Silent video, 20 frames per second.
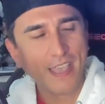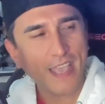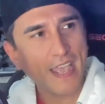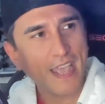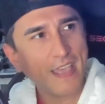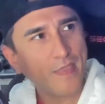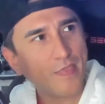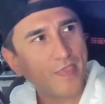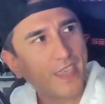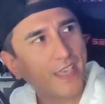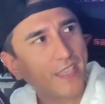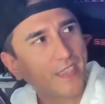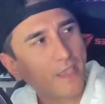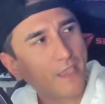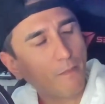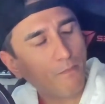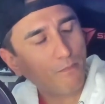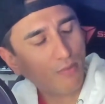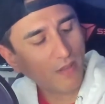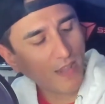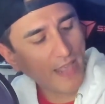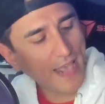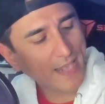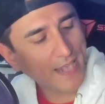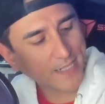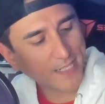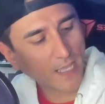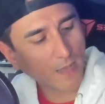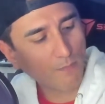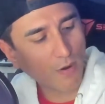And then the
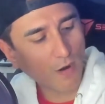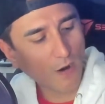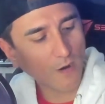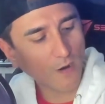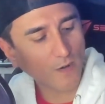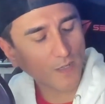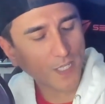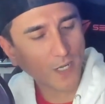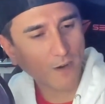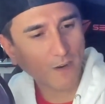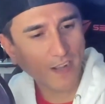plastic parts are